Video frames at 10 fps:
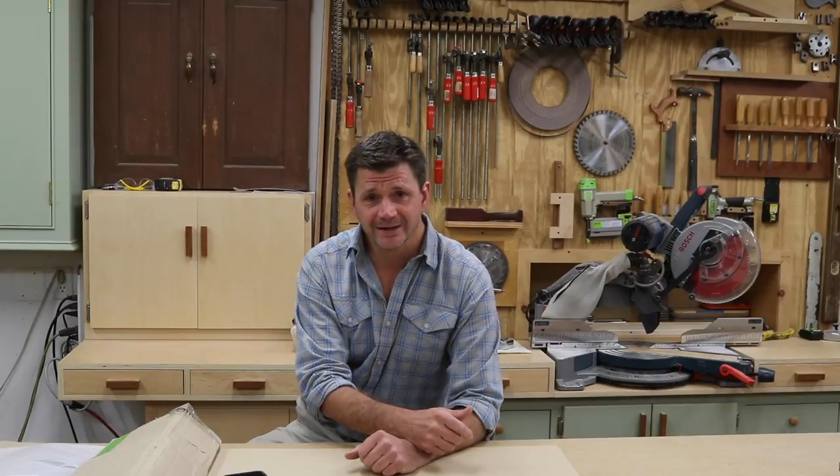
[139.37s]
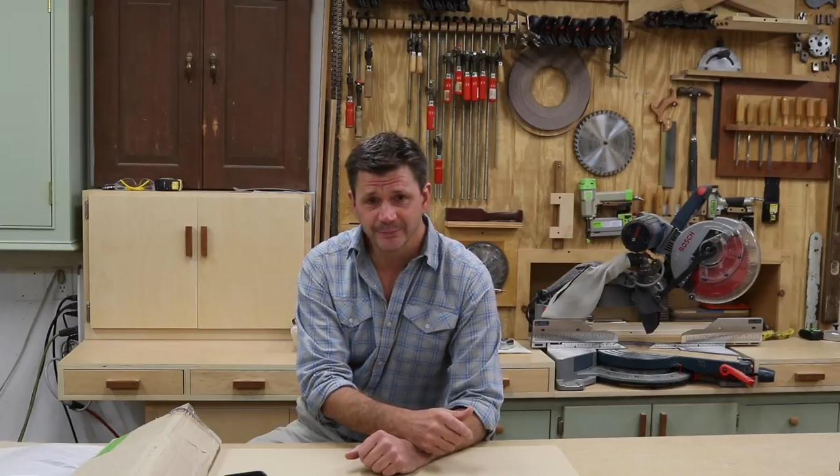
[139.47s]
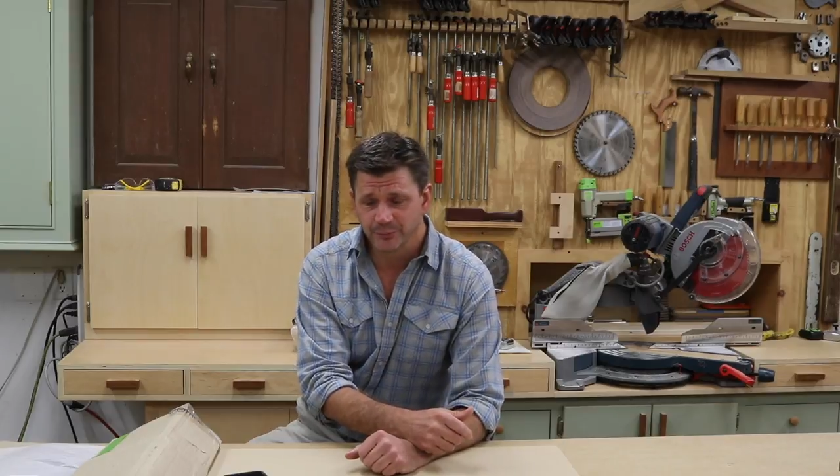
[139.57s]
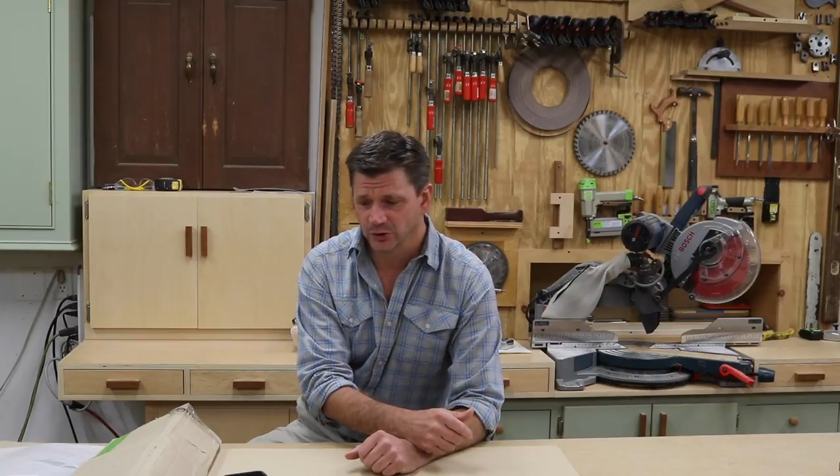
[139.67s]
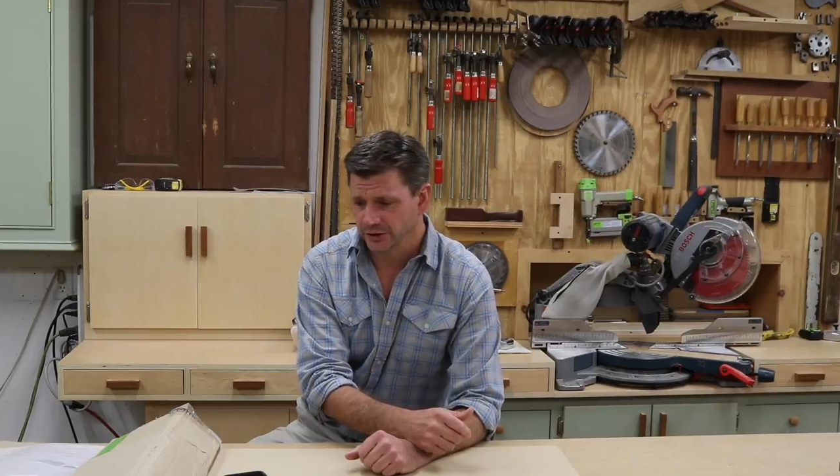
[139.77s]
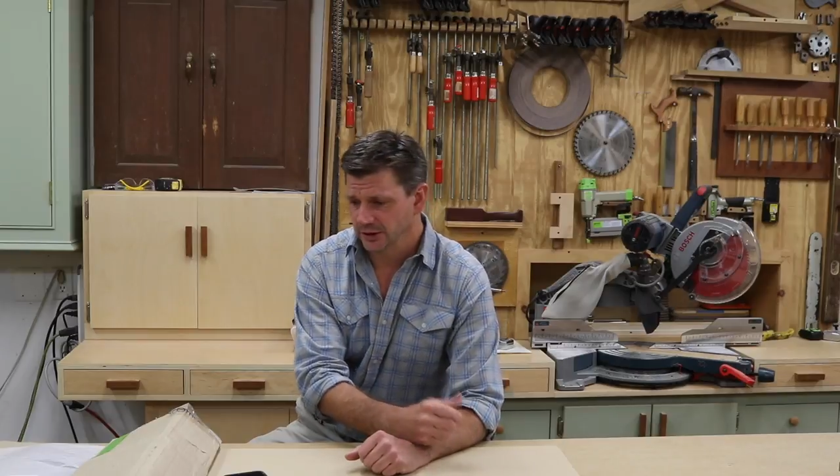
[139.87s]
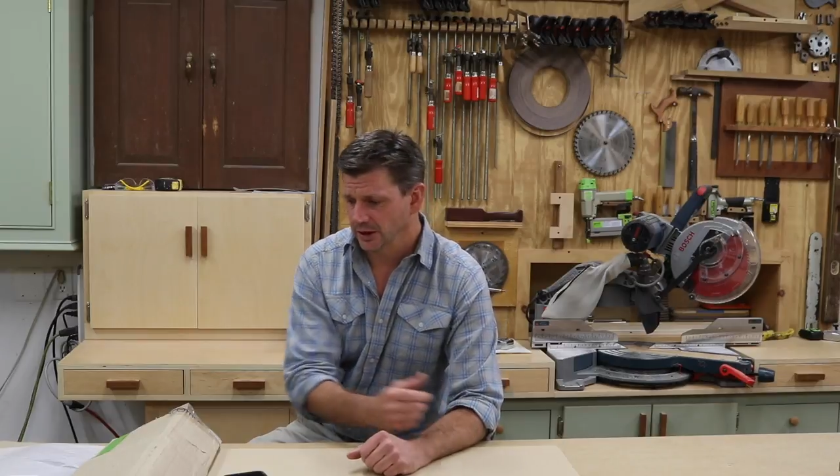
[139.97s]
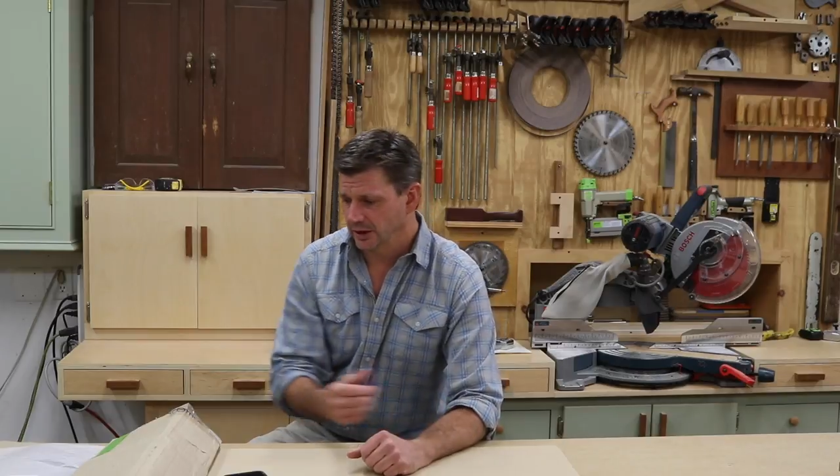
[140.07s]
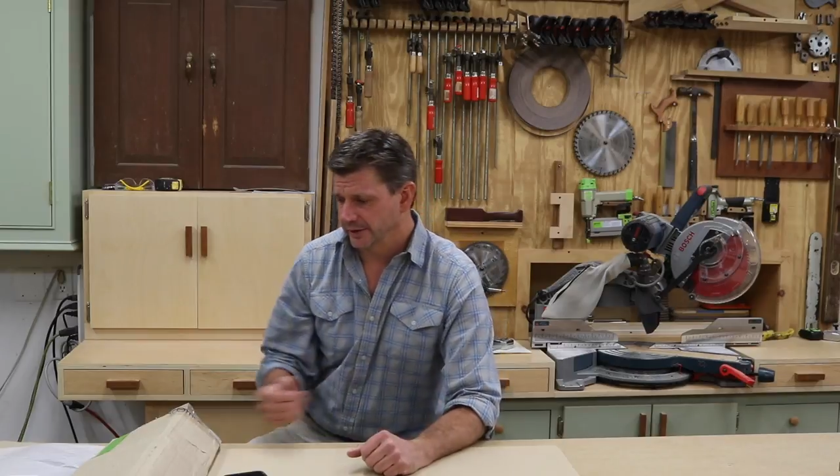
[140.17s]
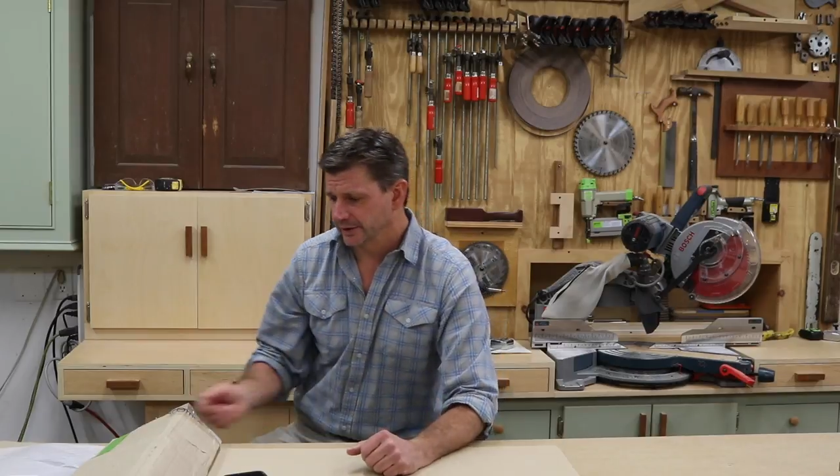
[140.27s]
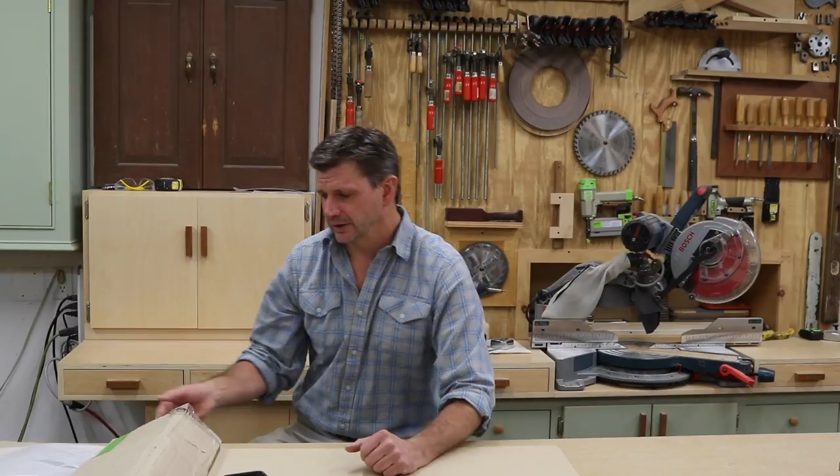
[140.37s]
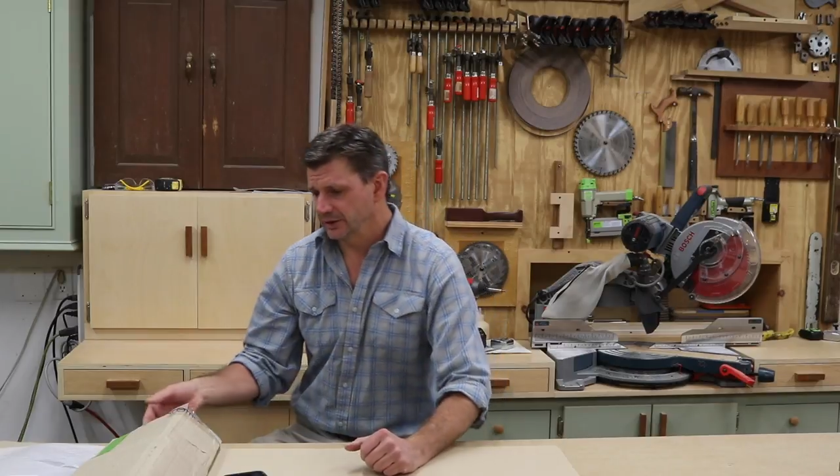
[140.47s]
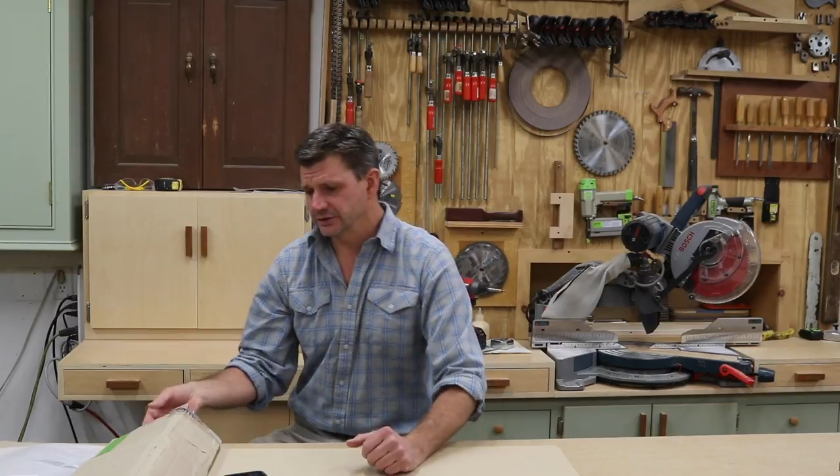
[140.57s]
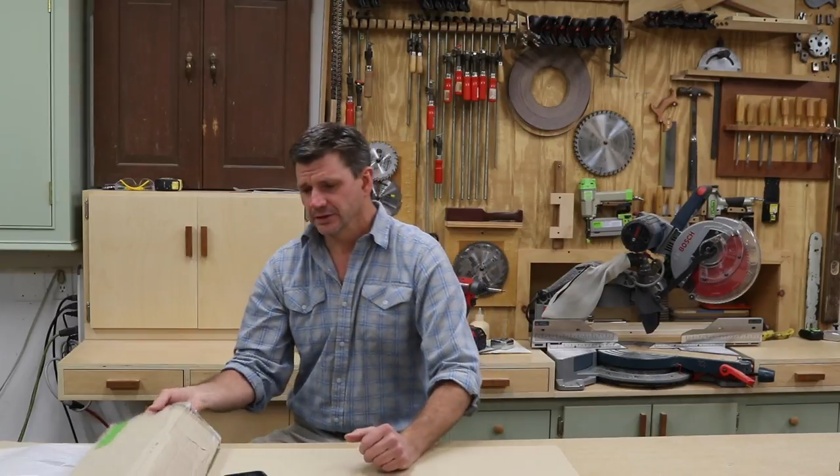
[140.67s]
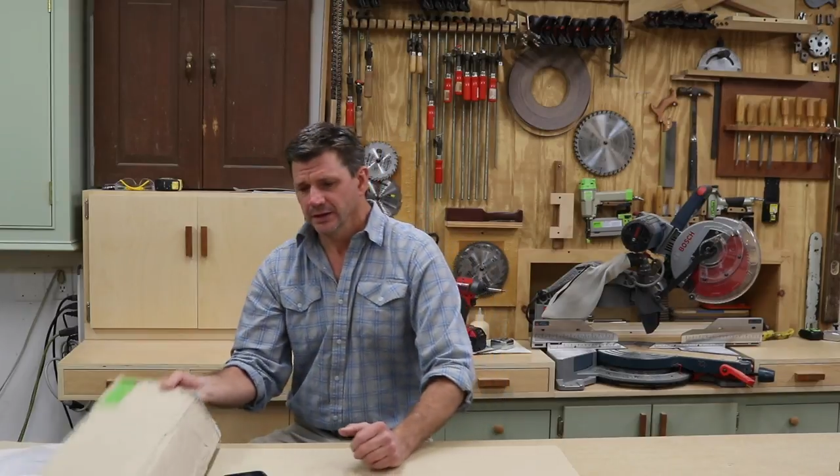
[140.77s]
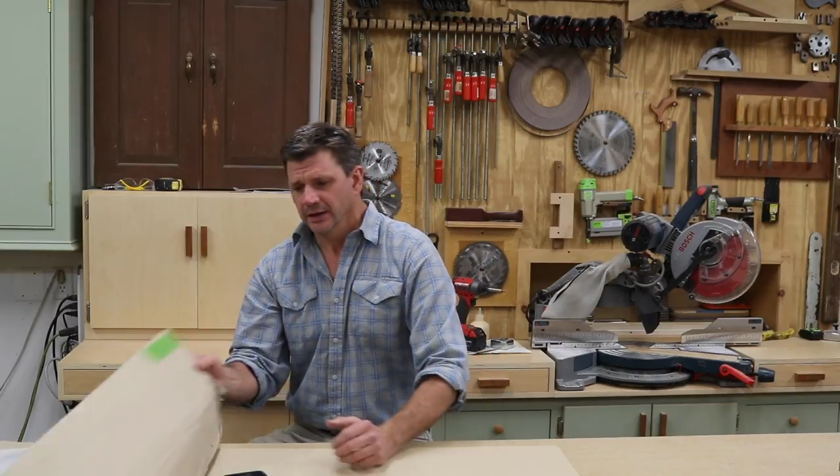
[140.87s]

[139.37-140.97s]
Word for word: input on is